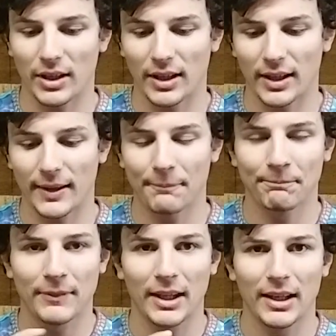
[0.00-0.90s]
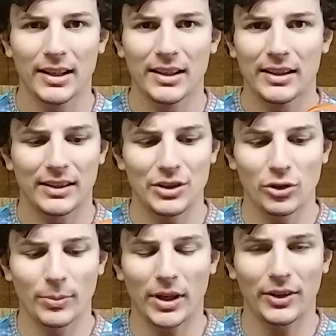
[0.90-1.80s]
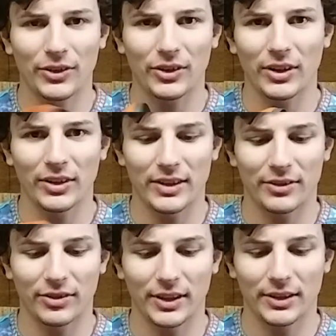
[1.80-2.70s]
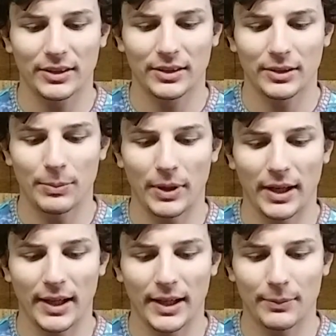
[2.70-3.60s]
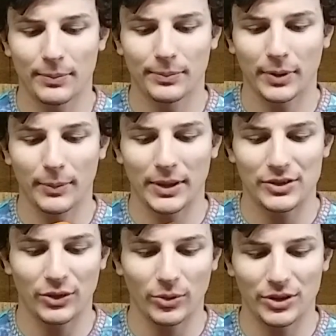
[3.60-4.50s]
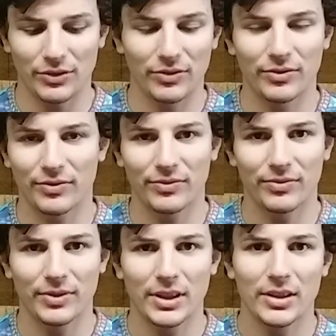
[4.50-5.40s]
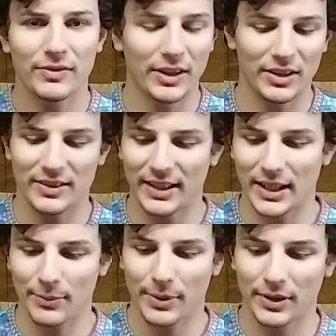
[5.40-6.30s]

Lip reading: The newer models are a little different, but pretty much this one, vary your temp,